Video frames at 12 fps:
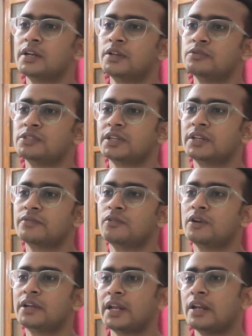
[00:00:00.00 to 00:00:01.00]
are using it
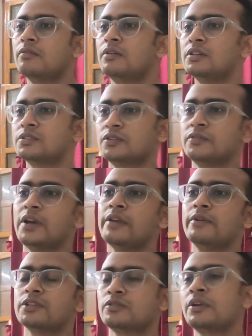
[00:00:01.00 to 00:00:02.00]
for 10 hours or
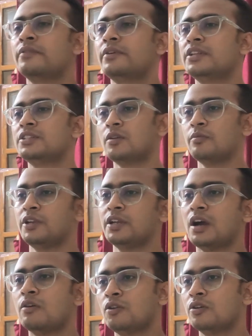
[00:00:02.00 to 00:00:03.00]
5 years. On average,
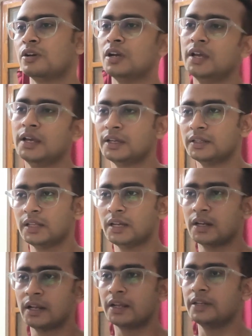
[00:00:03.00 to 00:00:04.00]
how long they
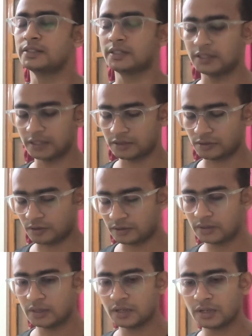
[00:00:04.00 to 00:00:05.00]
are like listening the
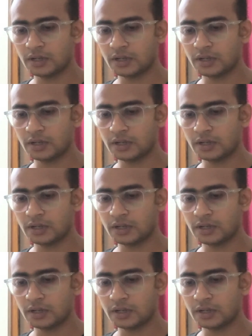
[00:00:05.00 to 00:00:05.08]
song.